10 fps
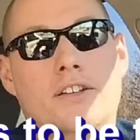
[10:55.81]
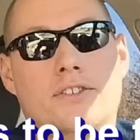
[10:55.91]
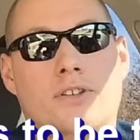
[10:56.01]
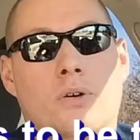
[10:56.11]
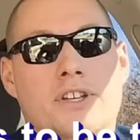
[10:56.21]

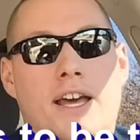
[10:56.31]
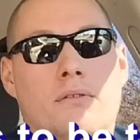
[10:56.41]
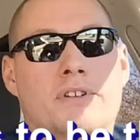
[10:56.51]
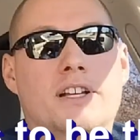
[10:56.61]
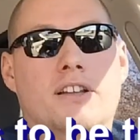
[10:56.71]
So you got
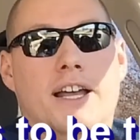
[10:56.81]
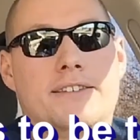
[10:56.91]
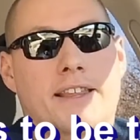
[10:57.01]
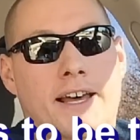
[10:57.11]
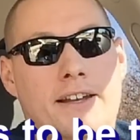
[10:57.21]
to
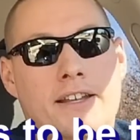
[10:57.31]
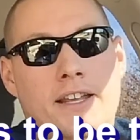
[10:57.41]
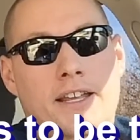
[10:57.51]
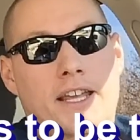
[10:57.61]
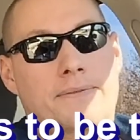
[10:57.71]
realize that
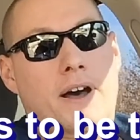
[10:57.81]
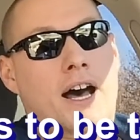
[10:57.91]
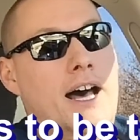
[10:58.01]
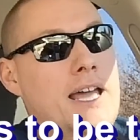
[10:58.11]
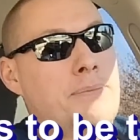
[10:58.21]
if
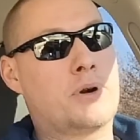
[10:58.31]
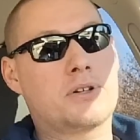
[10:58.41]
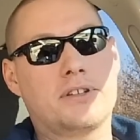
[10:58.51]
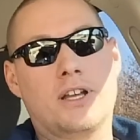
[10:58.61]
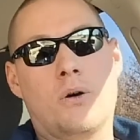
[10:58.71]
I
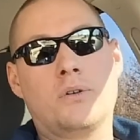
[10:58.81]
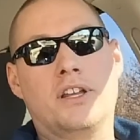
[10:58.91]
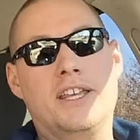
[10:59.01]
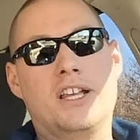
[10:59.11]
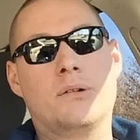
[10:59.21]
personally own
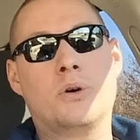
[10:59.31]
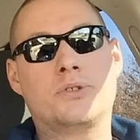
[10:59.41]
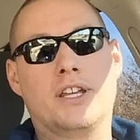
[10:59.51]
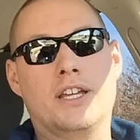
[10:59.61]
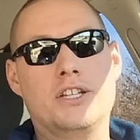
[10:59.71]
an
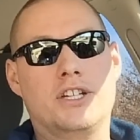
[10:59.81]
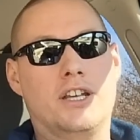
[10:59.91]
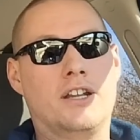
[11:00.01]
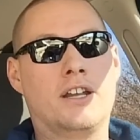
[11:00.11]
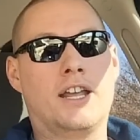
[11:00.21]
EcoBoost
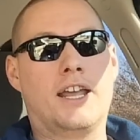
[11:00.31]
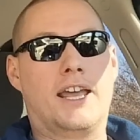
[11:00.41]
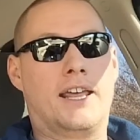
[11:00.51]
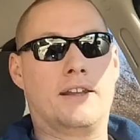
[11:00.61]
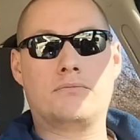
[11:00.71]
engine
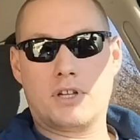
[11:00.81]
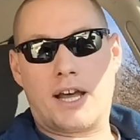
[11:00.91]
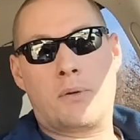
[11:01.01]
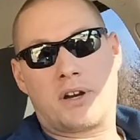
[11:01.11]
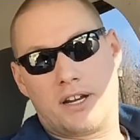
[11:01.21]
and
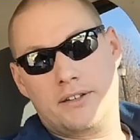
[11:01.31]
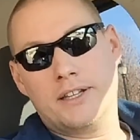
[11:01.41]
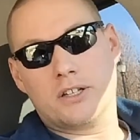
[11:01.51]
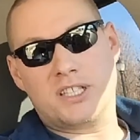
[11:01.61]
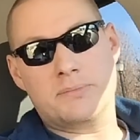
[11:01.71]
I work at a
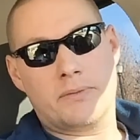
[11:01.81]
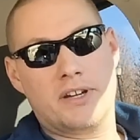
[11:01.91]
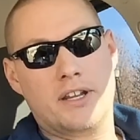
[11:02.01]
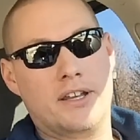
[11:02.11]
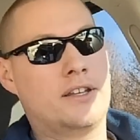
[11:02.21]
dealership
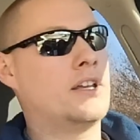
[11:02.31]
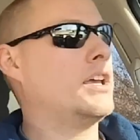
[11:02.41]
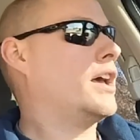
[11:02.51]
every day,